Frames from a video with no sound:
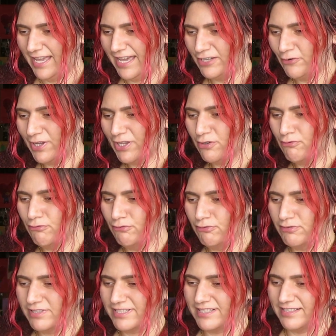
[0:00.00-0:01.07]
How do I
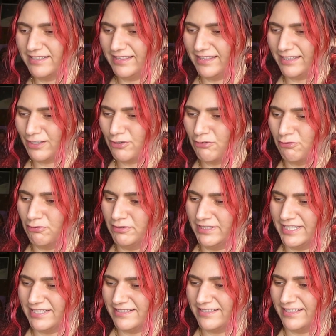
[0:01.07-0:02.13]
ooze
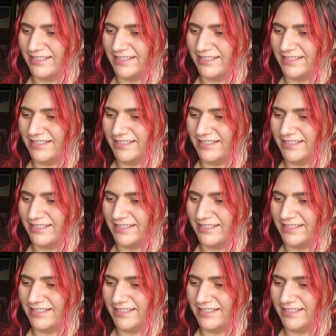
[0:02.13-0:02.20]
coolness